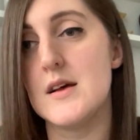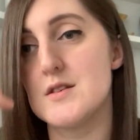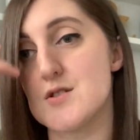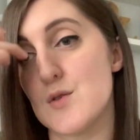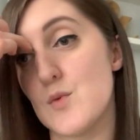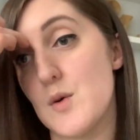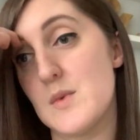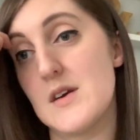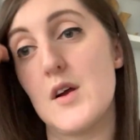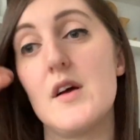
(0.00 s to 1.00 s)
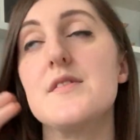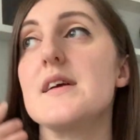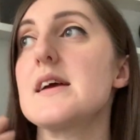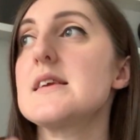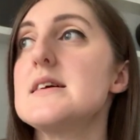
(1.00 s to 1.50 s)
So what we're now
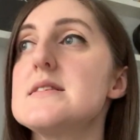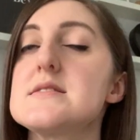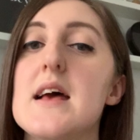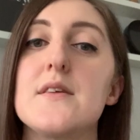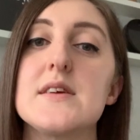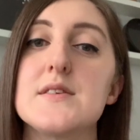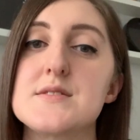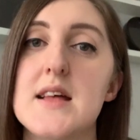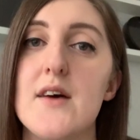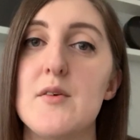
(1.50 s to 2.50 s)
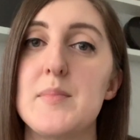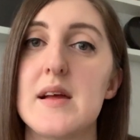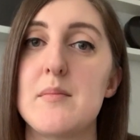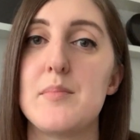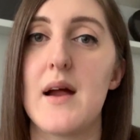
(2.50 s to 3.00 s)
thinking is Henry doesn't have a
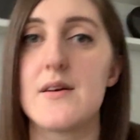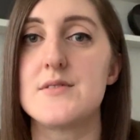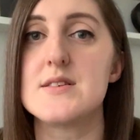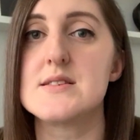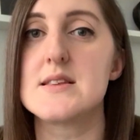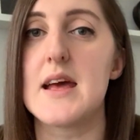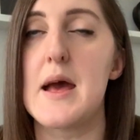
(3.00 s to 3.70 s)
big breakfast.